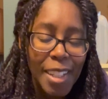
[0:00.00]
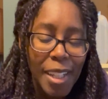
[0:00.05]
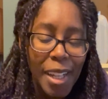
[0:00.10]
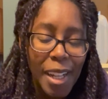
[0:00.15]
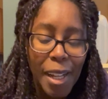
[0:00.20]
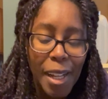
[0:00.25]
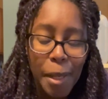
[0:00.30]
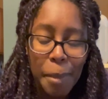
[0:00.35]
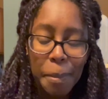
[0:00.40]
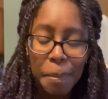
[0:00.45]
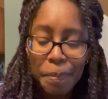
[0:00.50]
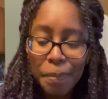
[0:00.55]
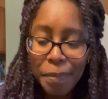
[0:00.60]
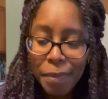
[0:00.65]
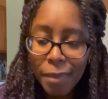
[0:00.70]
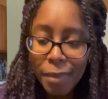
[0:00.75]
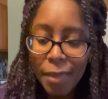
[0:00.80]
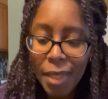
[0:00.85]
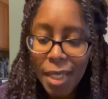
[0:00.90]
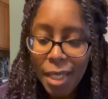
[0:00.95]
Um,
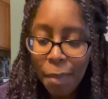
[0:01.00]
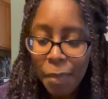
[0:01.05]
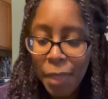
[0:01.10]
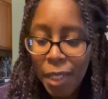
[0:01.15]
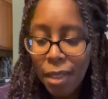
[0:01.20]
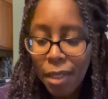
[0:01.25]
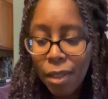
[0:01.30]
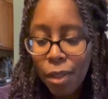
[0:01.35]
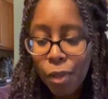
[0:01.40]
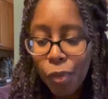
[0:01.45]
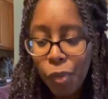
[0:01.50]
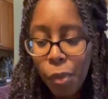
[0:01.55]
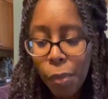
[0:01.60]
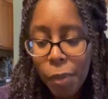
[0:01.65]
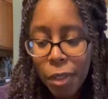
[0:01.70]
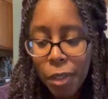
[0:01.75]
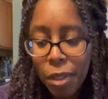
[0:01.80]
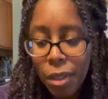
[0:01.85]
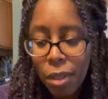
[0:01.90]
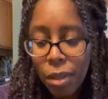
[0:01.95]
something to look
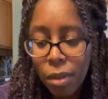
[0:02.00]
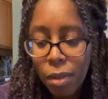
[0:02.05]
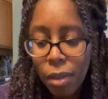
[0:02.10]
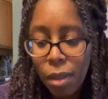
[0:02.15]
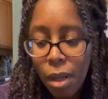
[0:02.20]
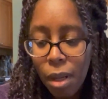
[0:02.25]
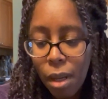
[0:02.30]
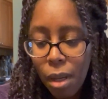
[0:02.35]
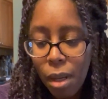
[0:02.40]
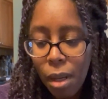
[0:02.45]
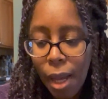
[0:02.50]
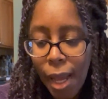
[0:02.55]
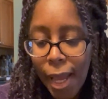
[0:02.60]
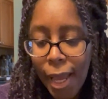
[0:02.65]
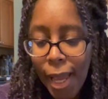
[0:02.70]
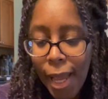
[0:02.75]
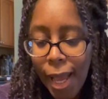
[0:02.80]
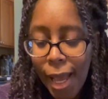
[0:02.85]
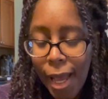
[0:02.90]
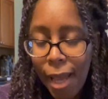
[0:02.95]
forward to. I
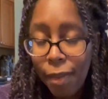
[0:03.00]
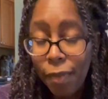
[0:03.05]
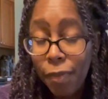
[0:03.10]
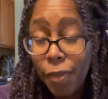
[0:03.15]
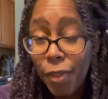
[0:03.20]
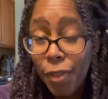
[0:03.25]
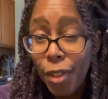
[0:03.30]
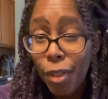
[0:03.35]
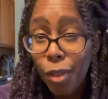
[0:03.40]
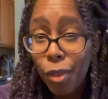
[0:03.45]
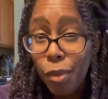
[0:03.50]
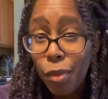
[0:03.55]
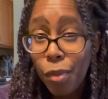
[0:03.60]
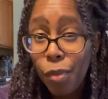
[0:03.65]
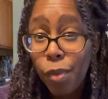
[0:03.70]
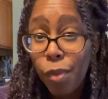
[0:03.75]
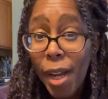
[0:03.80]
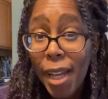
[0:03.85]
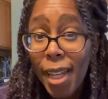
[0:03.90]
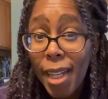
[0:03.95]
have to
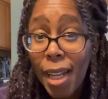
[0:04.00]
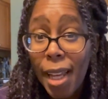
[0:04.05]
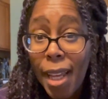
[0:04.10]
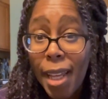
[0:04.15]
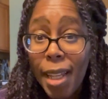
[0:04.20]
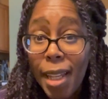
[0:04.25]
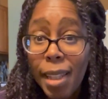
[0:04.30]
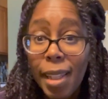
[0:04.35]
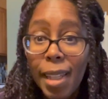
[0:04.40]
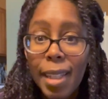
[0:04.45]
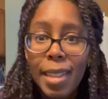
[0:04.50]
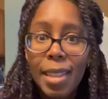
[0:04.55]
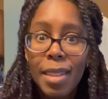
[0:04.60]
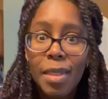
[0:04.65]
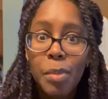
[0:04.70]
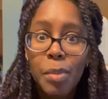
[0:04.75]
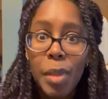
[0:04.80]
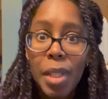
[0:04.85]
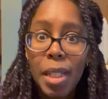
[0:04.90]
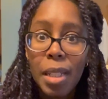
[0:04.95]
write a like
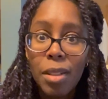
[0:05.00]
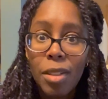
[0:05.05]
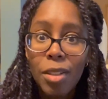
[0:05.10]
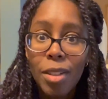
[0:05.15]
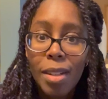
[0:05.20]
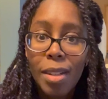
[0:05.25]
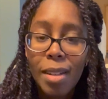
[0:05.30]
speech